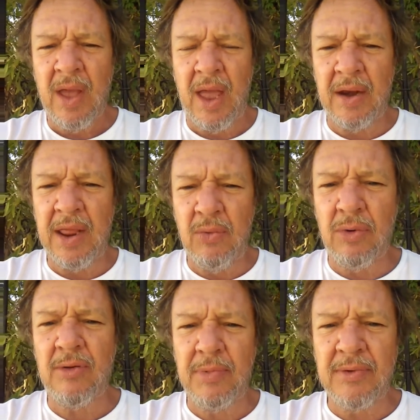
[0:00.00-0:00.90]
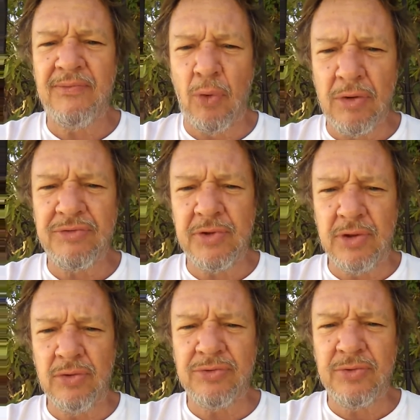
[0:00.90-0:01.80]
and he would have been forced to
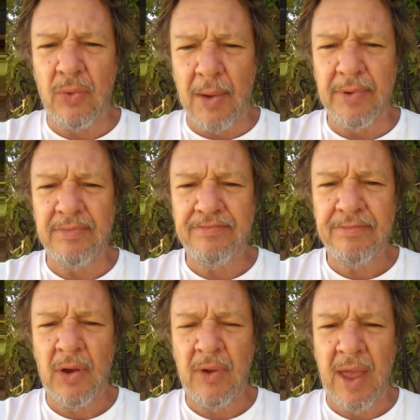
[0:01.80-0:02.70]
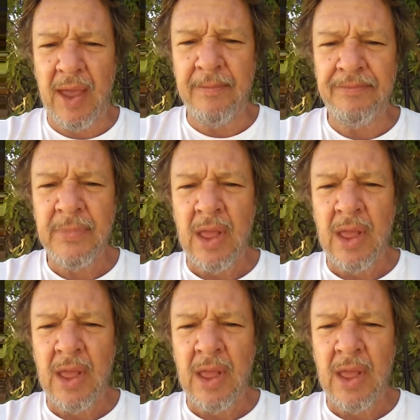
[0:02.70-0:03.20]
use the weapon. Okay?